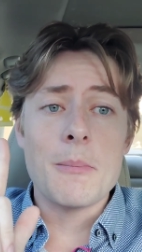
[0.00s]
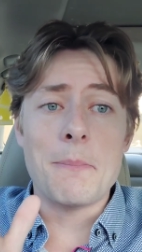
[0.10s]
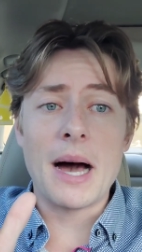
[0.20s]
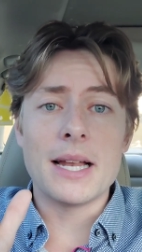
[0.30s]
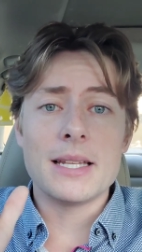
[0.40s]

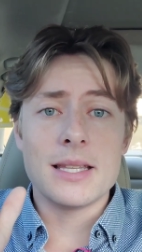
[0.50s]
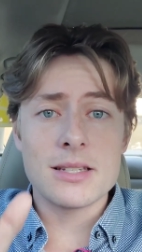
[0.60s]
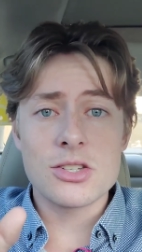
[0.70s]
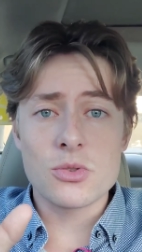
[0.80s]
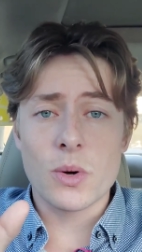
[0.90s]
But
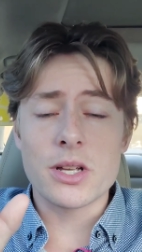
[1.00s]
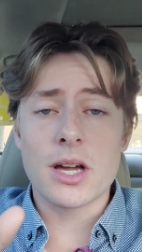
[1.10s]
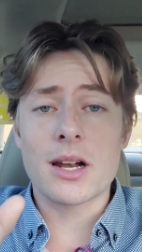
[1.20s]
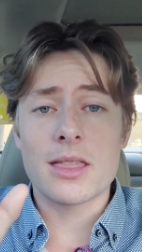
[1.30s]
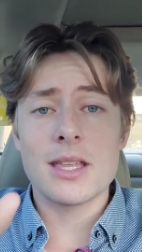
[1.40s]
this is what you
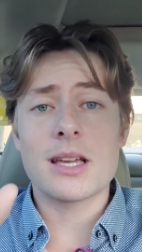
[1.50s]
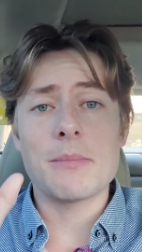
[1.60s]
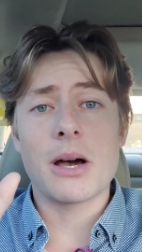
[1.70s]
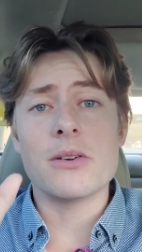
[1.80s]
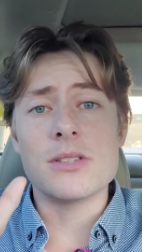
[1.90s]
got to think
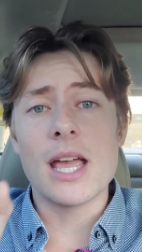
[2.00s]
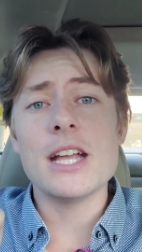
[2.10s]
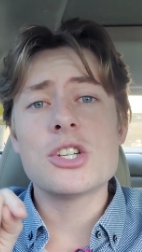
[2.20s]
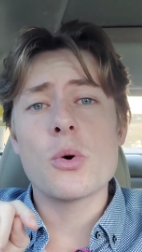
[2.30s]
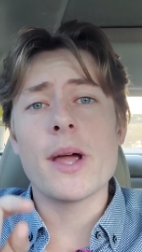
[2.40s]
about, is
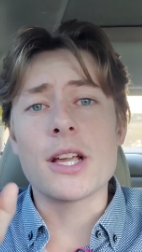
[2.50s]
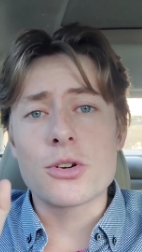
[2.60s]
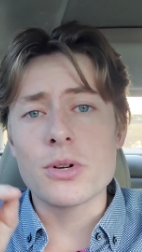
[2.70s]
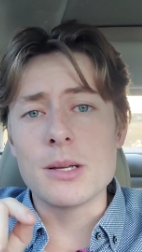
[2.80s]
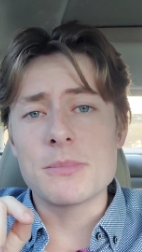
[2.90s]
HOA
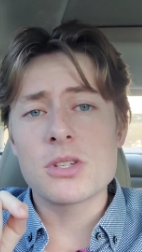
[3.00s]
creep.